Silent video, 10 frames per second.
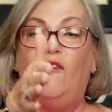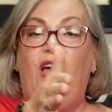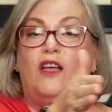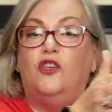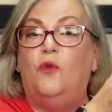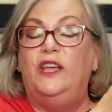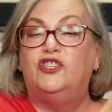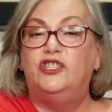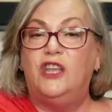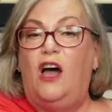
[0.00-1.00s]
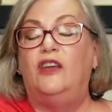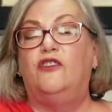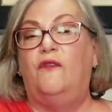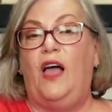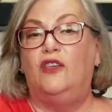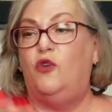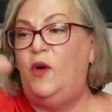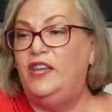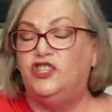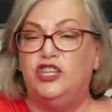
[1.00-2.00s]
valuation to
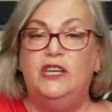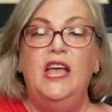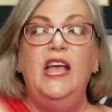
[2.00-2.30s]
undervaluation